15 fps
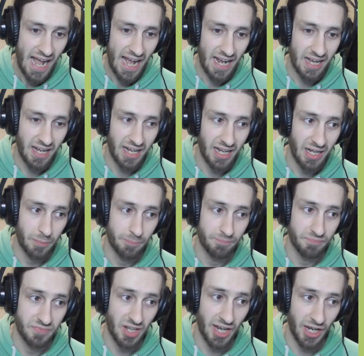
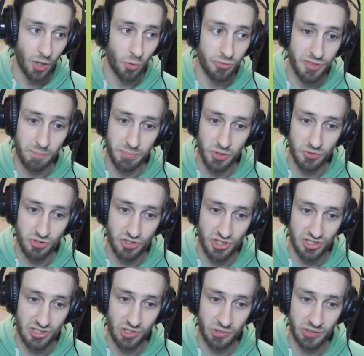I hold the boots
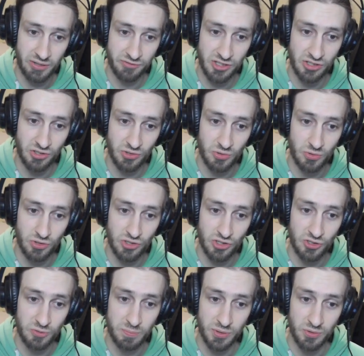just long enough to do
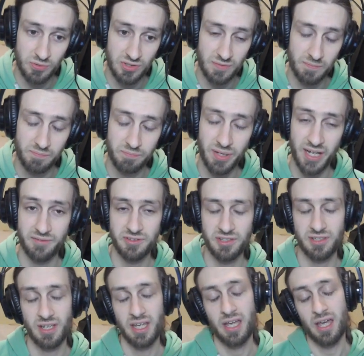2 boot puffs.
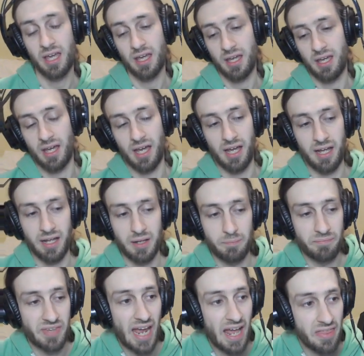
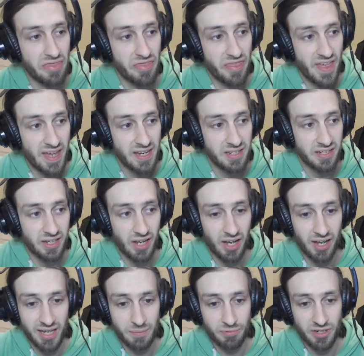And then
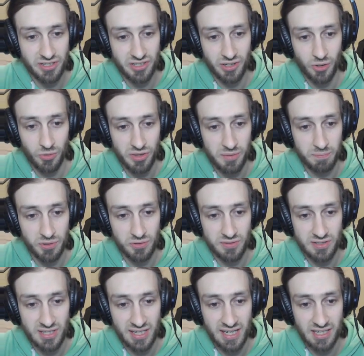I press and hold the boots
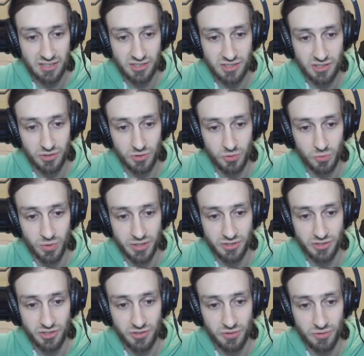again to do 1,
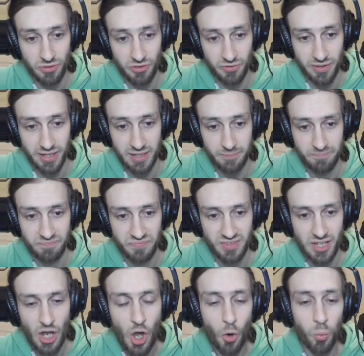2, 3.
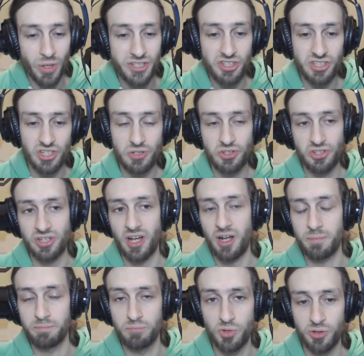Once you start
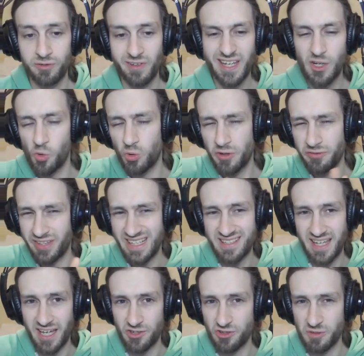moving, all of these
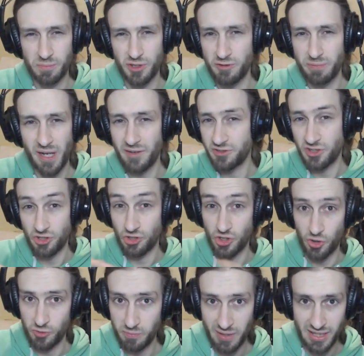extra boot puffs
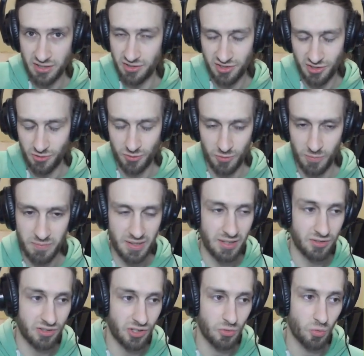don't matter, so
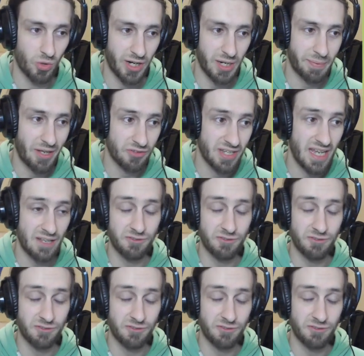don't worry about it.